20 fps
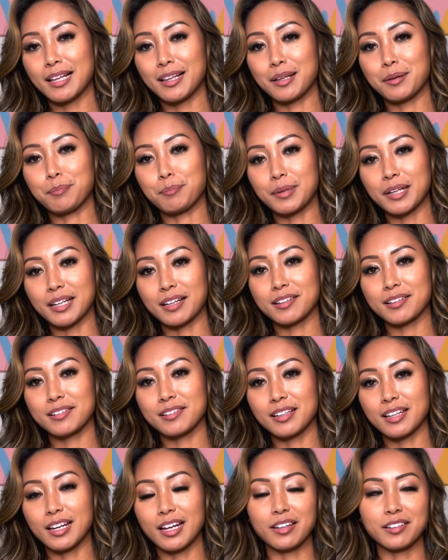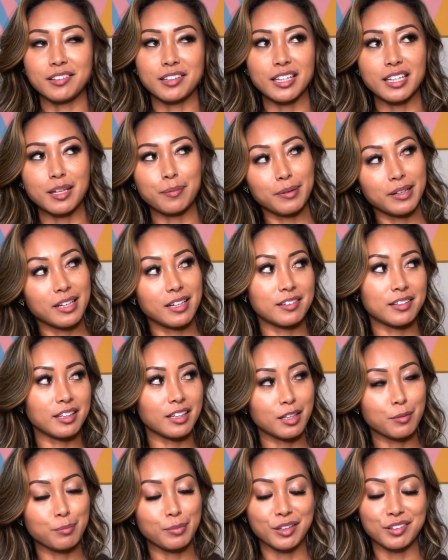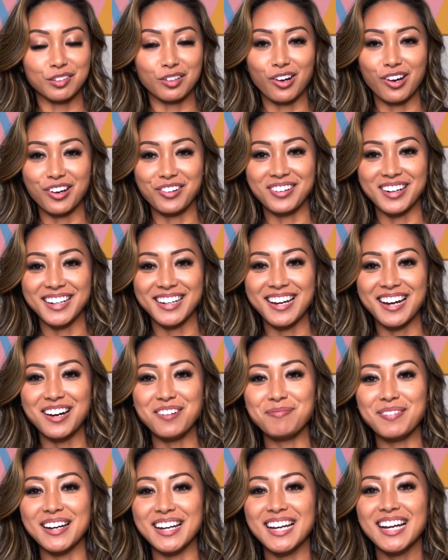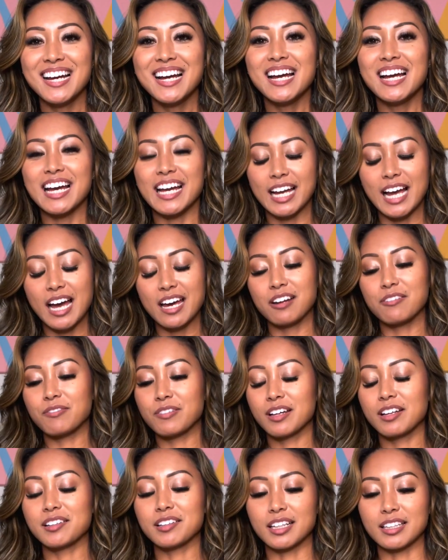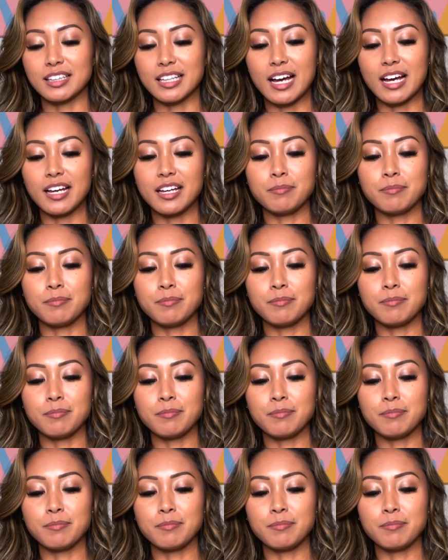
Olympics. I say that because the Olympics are on right now, but it kind of feels like that.